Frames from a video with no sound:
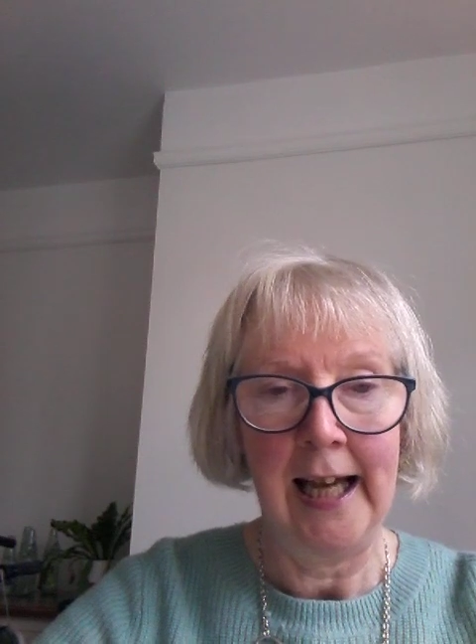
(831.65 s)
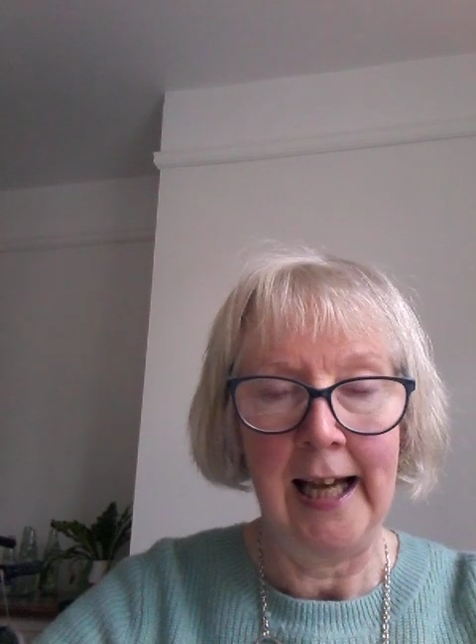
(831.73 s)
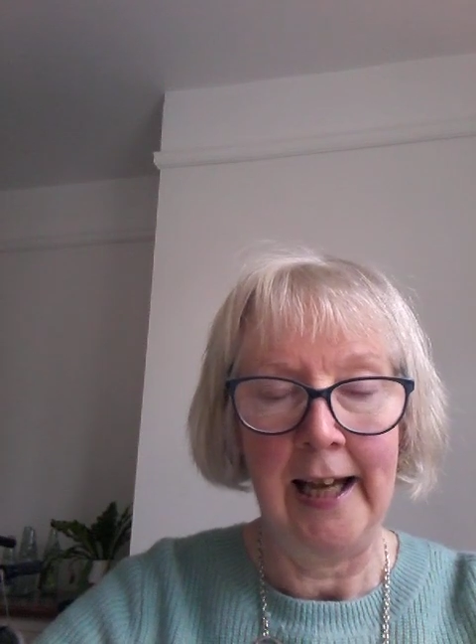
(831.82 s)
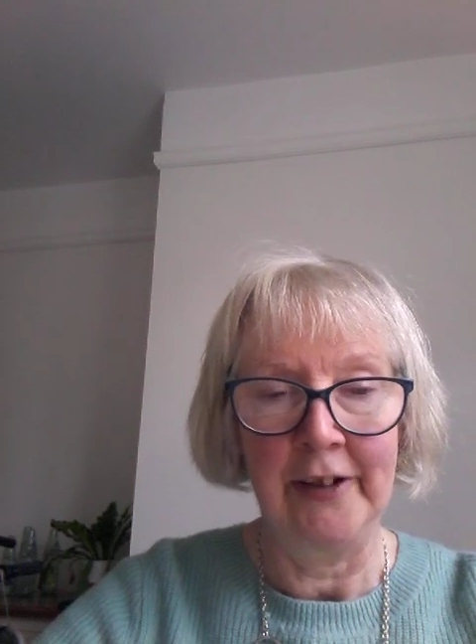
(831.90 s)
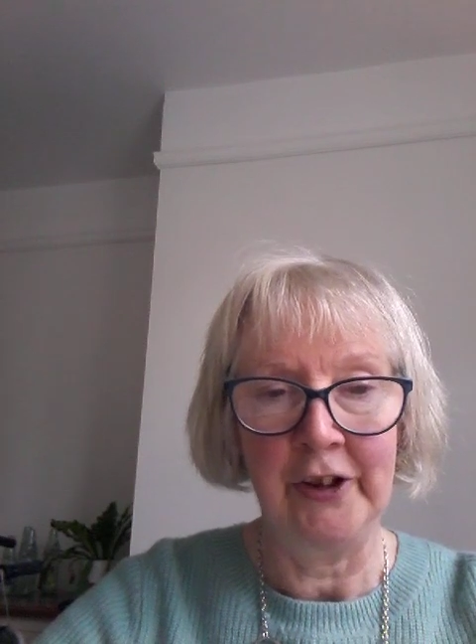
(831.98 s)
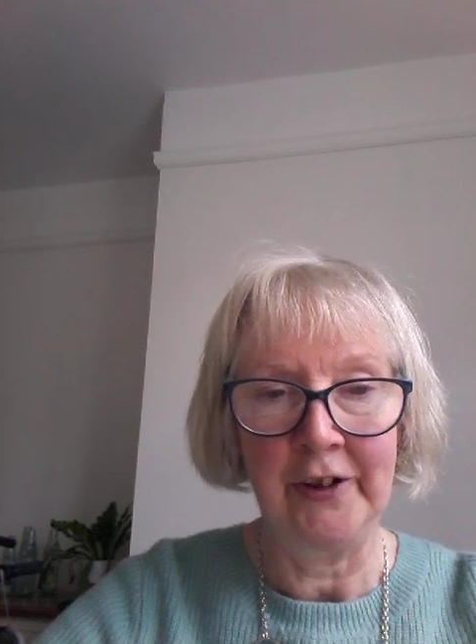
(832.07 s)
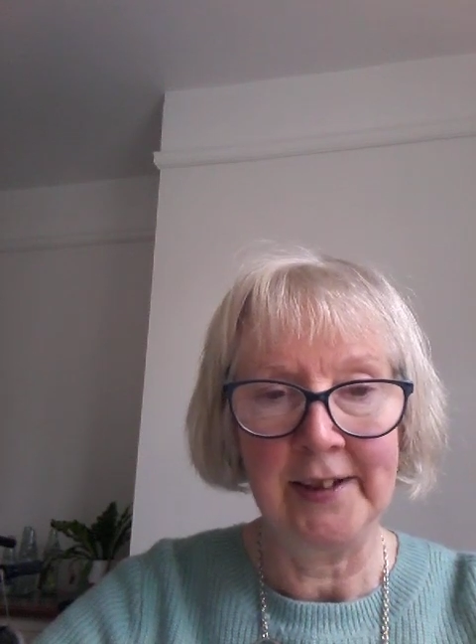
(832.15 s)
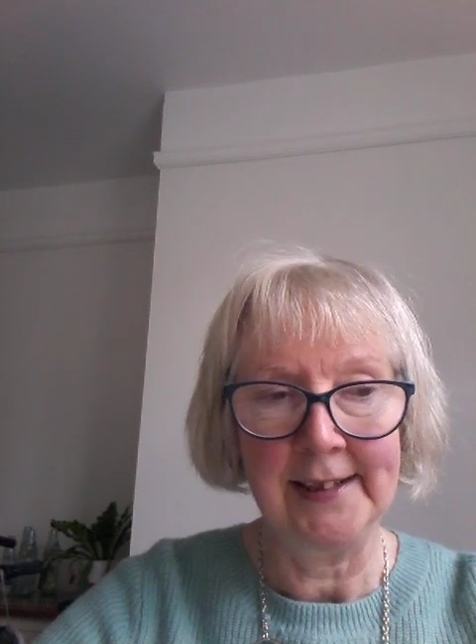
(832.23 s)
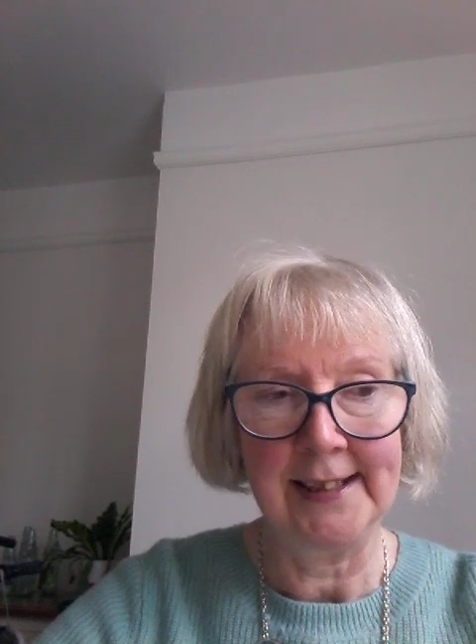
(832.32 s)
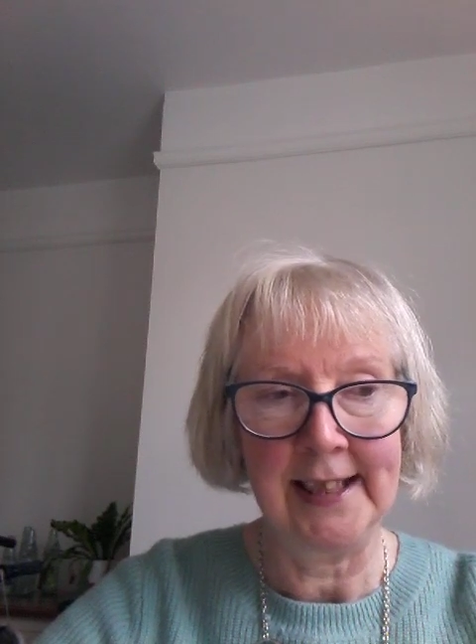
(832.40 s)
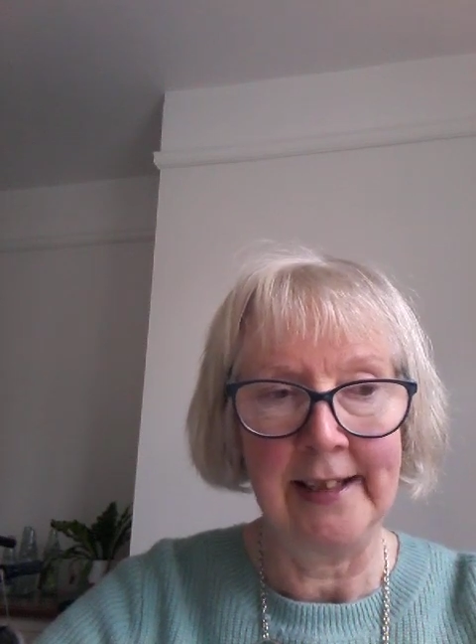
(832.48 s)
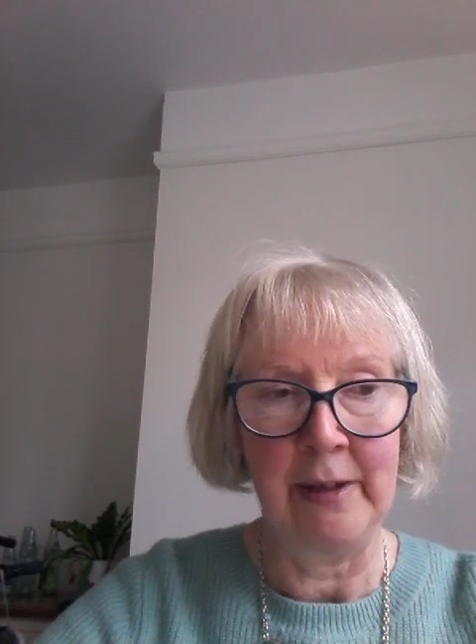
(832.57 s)
and you
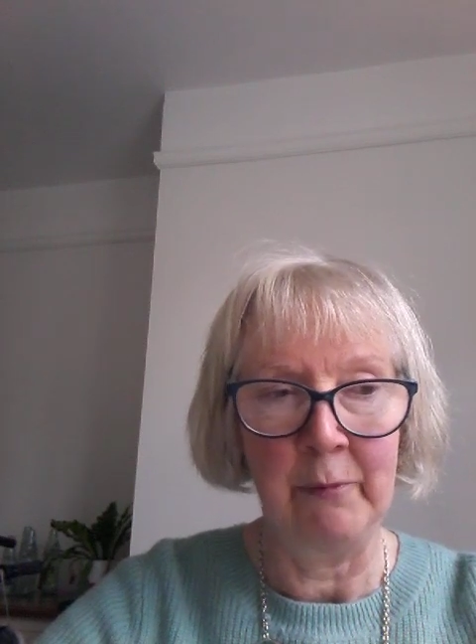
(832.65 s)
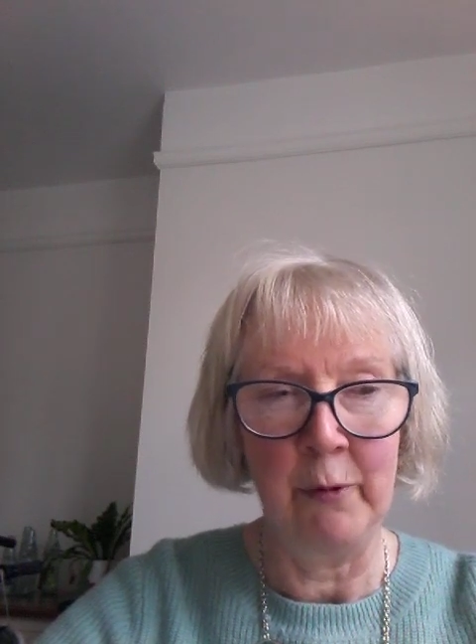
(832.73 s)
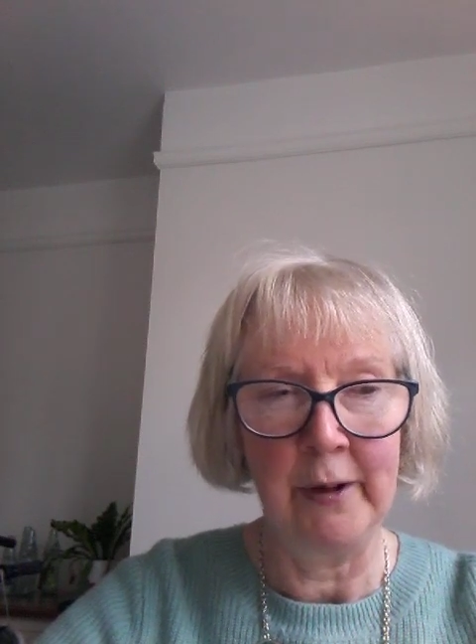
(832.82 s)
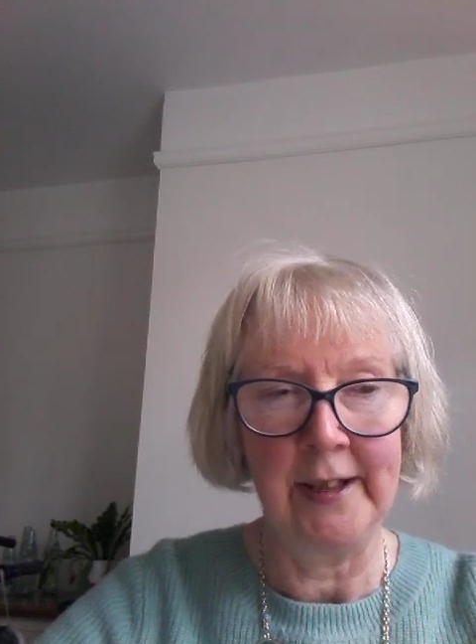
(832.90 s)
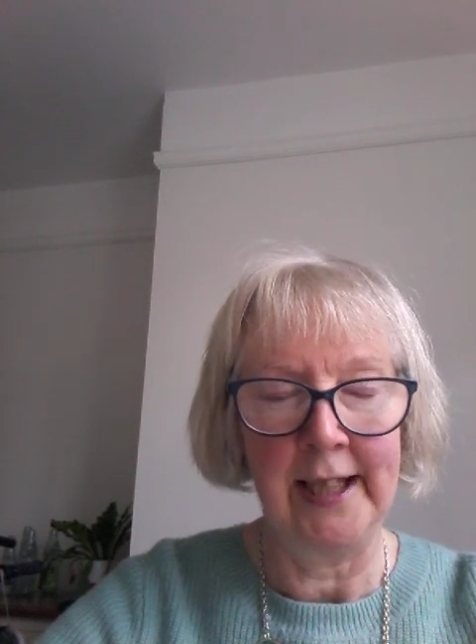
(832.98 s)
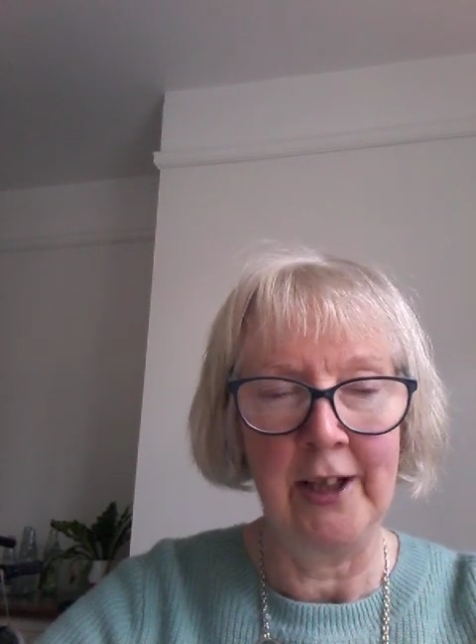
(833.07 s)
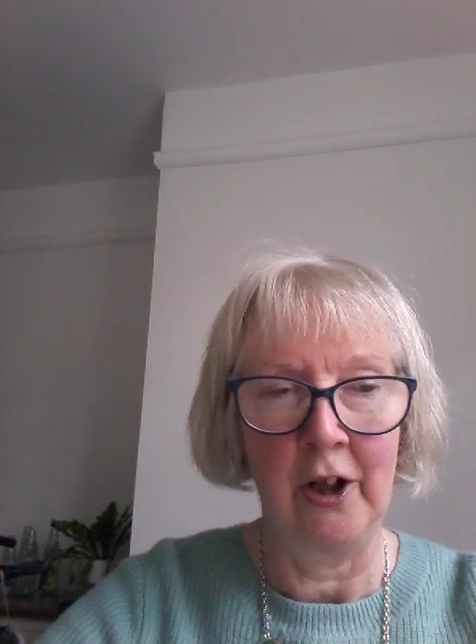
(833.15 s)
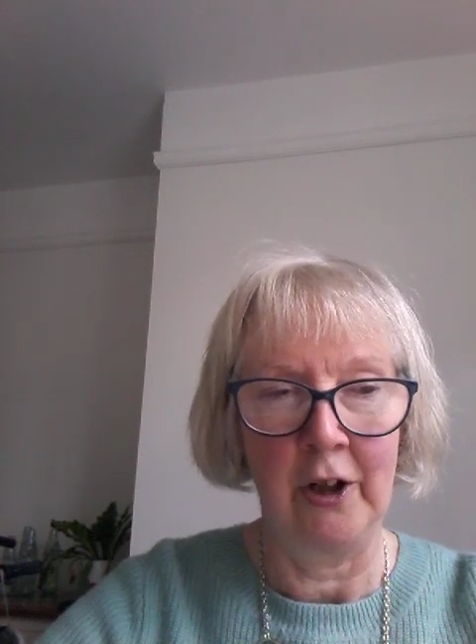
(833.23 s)
can see them running